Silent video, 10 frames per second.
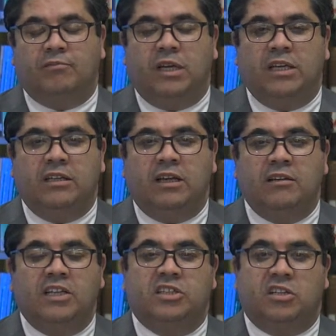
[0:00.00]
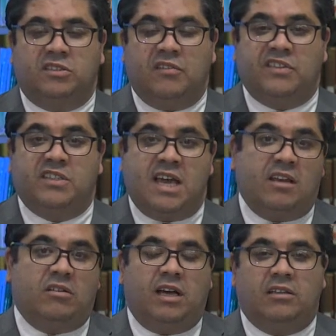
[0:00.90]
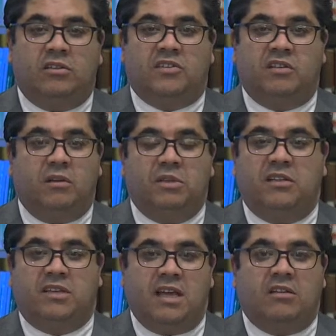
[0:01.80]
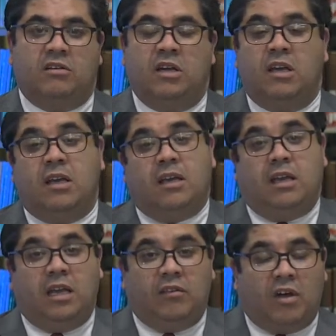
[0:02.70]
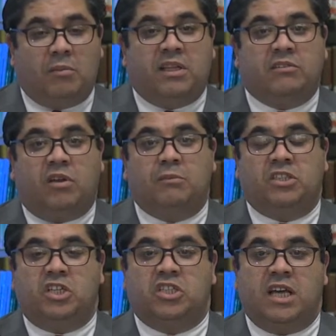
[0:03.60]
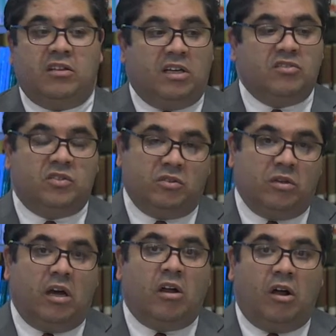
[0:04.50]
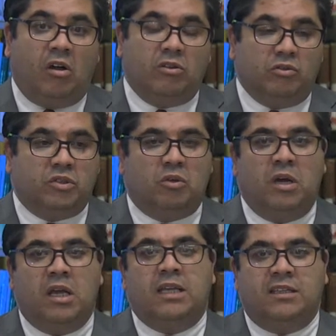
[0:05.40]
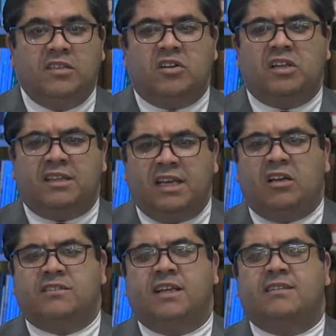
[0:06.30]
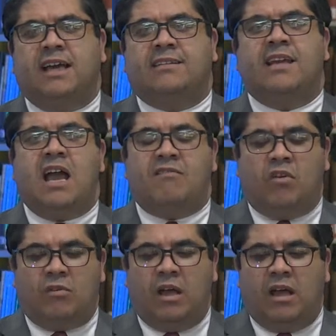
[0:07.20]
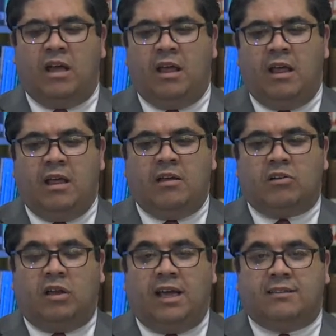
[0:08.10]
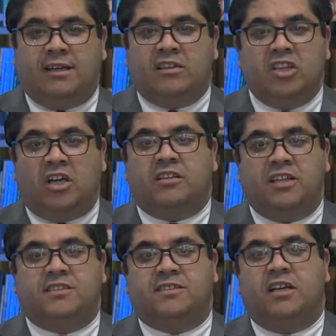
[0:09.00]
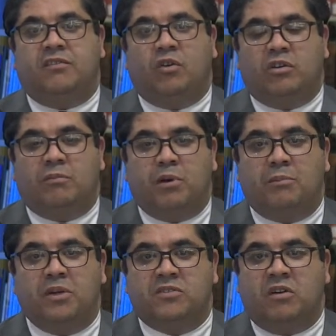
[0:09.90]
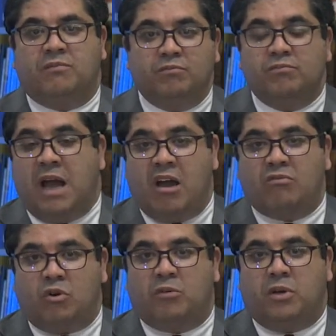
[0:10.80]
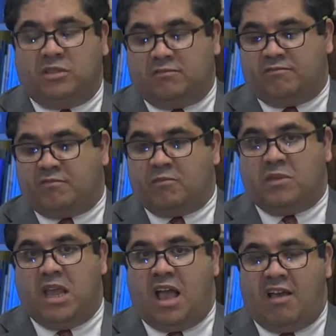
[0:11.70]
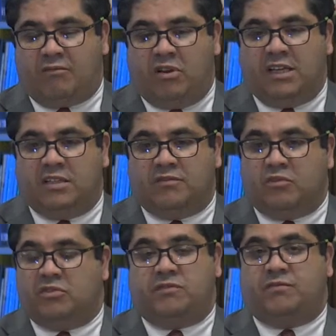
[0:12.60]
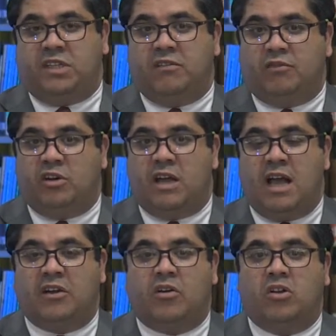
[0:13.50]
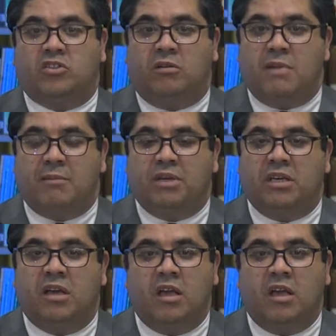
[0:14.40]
in Nature Conservancy Canada and Ducks Unlimited Canada, Environment and Climate Change Canada, and all those. So these are the data set that they have collected, not necessarily for the purpose of our work, but they have collected for, say, for agricultural mapping